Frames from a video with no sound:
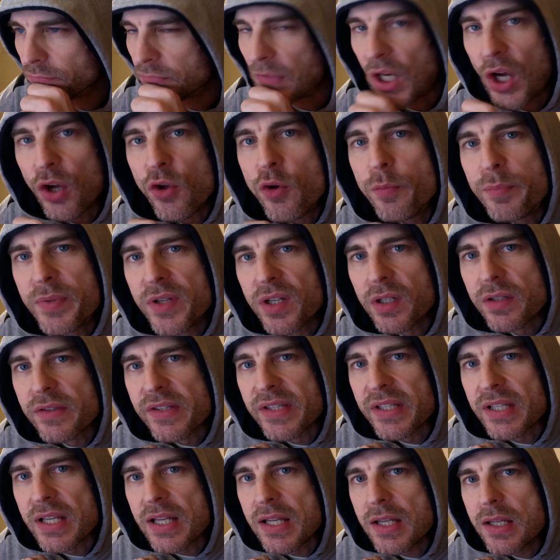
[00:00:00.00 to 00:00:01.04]
I hope you can
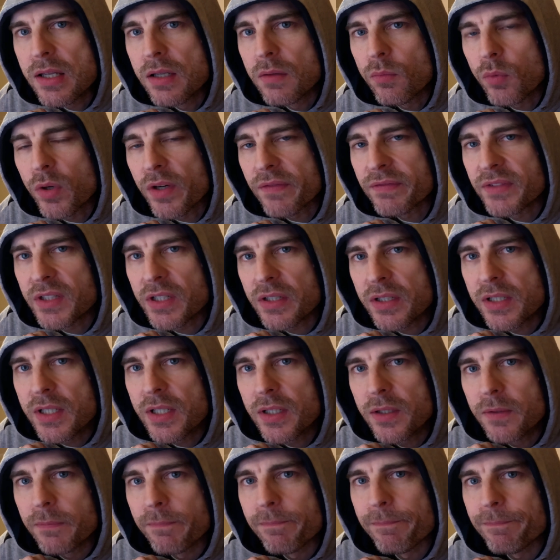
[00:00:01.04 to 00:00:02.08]
see what I've done
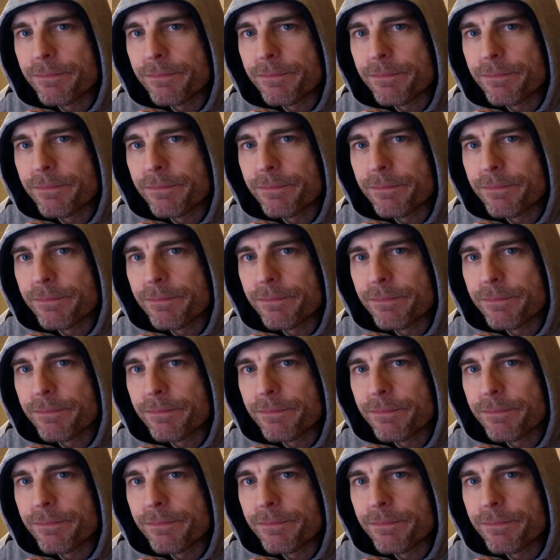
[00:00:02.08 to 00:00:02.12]
here.